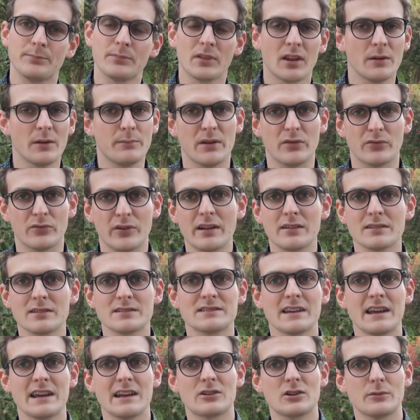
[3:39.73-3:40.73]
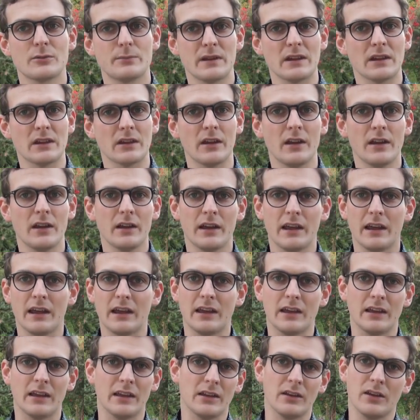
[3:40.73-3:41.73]
It could be real estate, could be
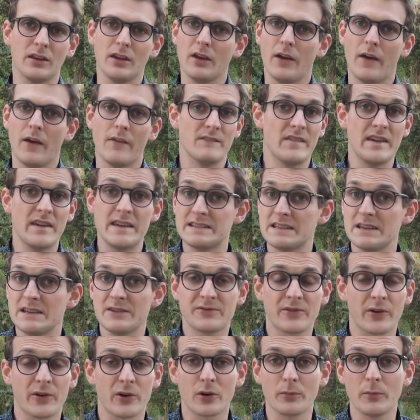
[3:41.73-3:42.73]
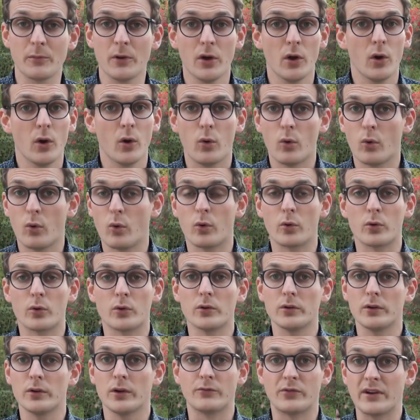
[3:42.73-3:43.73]
a VC firm,
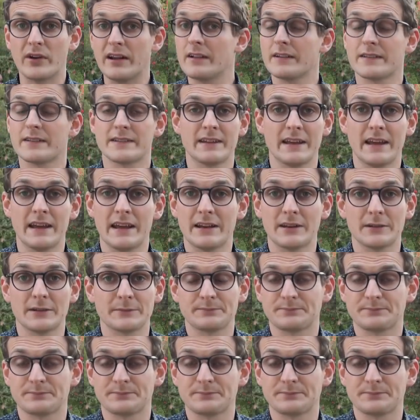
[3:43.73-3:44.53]
or real estate,